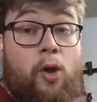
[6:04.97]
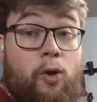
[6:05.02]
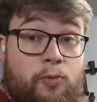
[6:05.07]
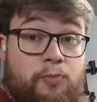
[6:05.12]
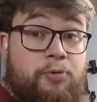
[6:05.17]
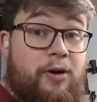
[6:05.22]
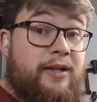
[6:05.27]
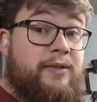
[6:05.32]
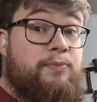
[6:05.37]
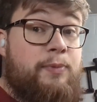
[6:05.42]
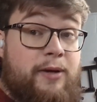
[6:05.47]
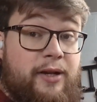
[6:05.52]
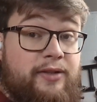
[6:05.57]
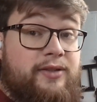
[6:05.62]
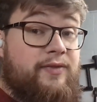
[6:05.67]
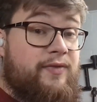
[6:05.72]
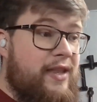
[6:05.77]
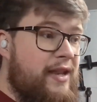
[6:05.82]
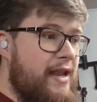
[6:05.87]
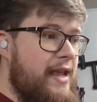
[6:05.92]
log press because
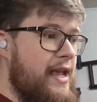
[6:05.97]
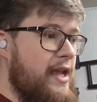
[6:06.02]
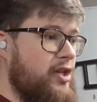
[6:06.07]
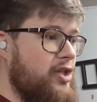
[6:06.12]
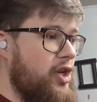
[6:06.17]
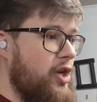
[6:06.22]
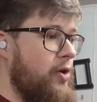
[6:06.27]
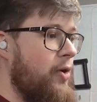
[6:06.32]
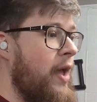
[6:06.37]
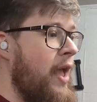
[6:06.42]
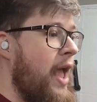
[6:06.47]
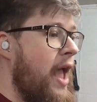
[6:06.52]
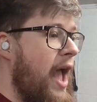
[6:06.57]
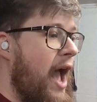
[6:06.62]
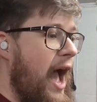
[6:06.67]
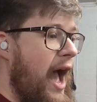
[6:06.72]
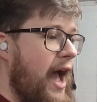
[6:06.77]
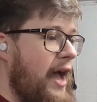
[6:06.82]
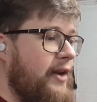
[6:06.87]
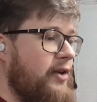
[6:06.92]
of the knee issue.
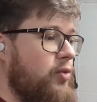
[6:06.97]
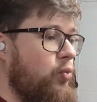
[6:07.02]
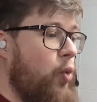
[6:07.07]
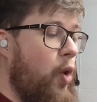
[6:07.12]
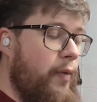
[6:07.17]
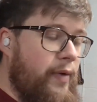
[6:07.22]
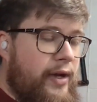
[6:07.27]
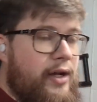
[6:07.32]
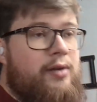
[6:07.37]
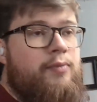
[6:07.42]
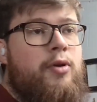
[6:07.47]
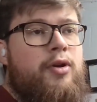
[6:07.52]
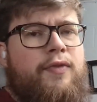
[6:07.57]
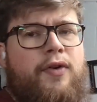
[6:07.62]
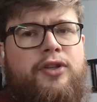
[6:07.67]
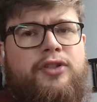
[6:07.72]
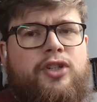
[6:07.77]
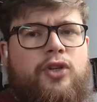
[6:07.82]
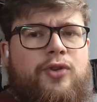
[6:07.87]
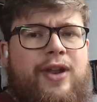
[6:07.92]
And what we're going to move
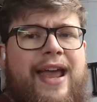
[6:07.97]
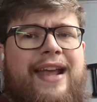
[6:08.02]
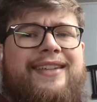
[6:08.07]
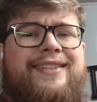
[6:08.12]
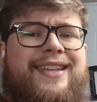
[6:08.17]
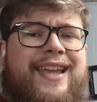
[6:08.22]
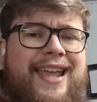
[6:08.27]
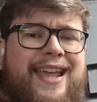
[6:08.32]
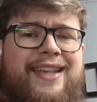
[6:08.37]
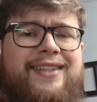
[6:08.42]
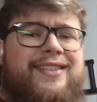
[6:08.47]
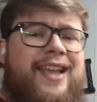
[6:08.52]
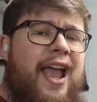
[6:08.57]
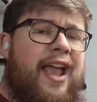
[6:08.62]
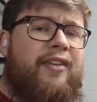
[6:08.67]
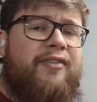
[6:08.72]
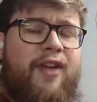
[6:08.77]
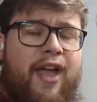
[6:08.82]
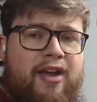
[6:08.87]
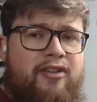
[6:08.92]
on to next is
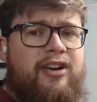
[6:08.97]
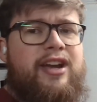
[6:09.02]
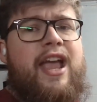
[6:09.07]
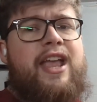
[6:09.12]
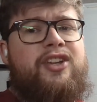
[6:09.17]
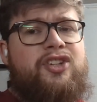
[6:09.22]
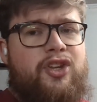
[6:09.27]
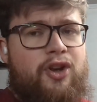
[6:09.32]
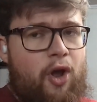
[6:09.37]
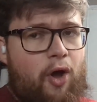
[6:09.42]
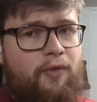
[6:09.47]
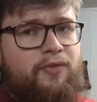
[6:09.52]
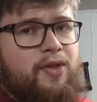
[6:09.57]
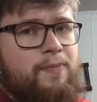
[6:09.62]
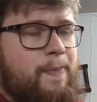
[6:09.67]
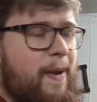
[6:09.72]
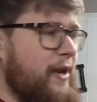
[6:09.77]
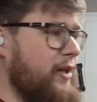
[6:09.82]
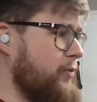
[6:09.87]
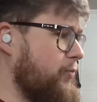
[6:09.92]
a variation of the
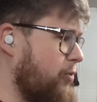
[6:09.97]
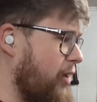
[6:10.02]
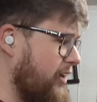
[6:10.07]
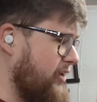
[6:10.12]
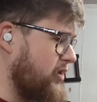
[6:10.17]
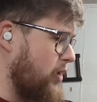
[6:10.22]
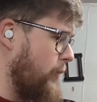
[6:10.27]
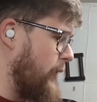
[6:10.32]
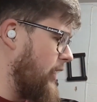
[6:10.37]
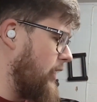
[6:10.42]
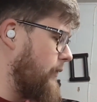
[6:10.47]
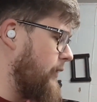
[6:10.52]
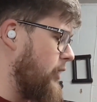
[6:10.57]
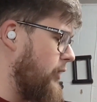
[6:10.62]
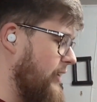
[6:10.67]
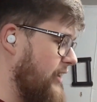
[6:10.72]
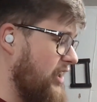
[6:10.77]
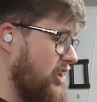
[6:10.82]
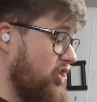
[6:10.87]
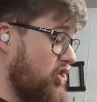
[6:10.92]
bench press. So we're going to be
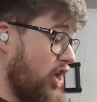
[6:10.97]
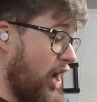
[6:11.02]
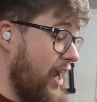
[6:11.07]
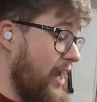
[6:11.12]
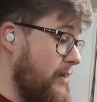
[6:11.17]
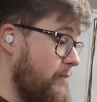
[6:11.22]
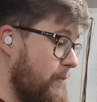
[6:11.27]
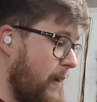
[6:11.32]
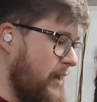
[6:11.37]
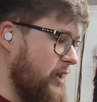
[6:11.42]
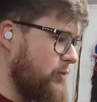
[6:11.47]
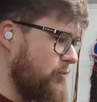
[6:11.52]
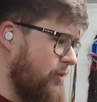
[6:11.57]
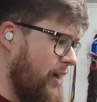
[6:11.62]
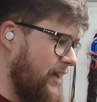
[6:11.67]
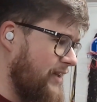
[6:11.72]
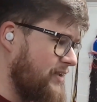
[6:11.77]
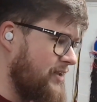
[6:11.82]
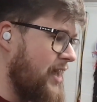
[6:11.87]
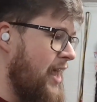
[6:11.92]
doing the chain bench
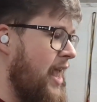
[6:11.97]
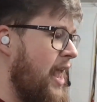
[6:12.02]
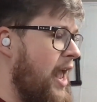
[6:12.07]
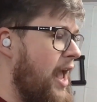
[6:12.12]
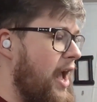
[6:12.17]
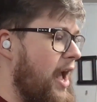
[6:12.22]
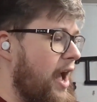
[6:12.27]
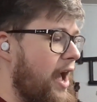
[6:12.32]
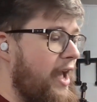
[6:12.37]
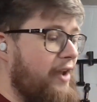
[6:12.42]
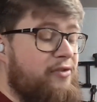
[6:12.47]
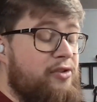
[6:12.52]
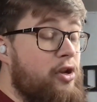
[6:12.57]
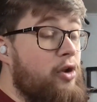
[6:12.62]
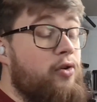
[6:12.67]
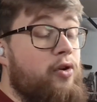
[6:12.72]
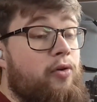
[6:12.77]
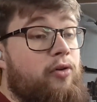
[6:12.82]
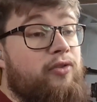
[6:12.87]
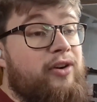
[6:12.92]
press. If you
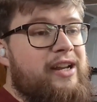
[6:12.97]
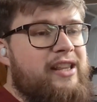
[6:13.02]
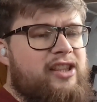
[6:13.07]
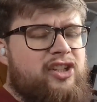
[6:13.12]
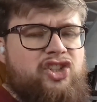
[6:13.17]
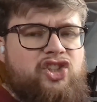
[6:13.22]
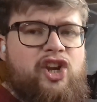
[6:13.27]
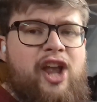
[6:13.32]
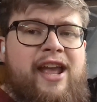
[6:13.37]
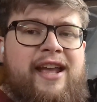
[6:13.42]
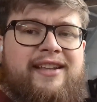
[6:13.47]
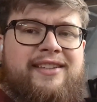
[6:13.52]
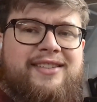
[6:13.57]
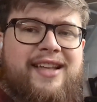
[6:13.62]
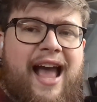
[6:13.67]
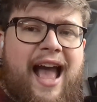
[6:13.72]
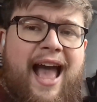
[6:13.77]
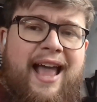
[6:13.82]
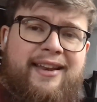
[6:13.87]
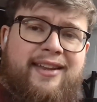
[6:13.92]
don't know already, the chains
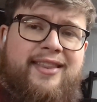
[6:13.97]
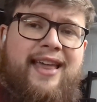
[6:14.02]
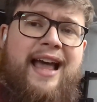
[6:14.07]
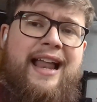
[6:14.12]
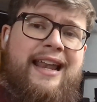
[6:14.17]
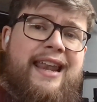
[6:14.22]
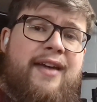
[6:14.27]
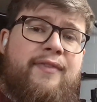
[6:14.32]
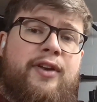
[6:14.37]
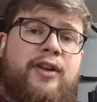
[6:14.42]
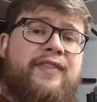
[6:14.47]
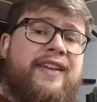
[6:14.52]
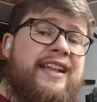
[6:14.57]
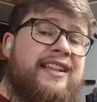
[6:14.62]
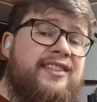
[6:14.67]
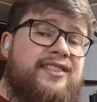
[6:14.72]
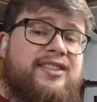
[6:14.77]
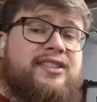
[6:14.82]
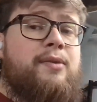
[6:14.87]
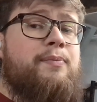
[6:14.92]
add that level of
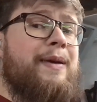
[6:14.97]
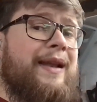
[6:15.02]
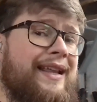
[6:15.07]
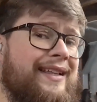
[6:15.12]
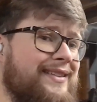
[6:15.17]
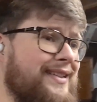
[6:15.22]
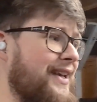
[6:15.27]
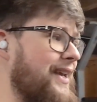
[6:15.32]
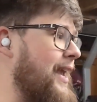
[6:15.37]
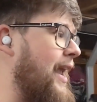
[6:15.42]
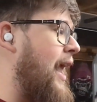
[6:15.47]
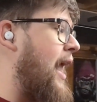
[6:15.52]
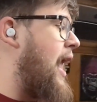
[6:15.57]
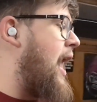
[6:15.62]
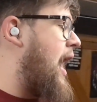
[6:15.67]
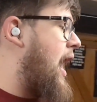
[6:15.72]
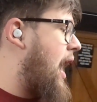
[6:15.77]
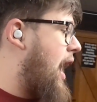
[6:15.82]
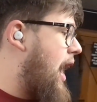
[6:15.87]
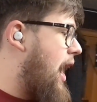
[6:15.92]
instability
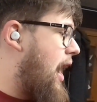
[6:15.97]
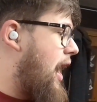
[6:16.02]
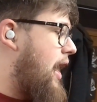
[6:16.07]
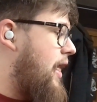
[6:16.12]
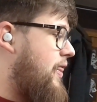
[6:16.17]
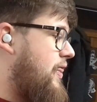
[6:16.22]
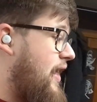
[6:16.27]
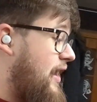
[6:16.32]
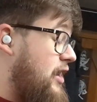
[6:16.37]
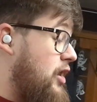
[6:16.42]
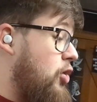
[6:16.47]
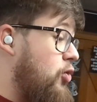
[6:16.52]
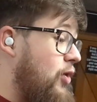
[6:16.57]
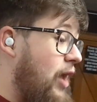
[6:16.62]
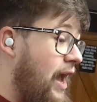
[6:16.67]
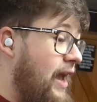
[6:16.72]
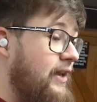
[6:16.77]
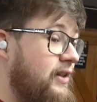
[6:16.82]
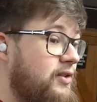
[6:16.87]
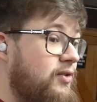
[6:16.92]
that you
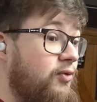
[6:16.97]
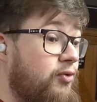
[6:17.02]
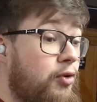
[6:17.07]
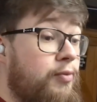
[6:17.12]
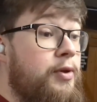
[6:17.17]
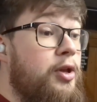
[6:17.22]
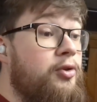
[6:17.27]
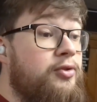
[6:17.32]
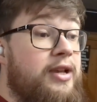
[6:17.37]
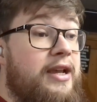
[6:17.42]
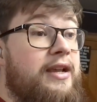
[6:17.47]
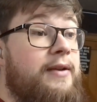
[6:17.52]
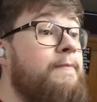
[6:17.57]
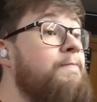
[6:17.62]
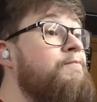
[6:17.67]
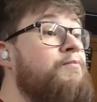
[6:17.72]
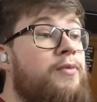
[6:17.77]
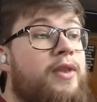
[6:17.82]
get from using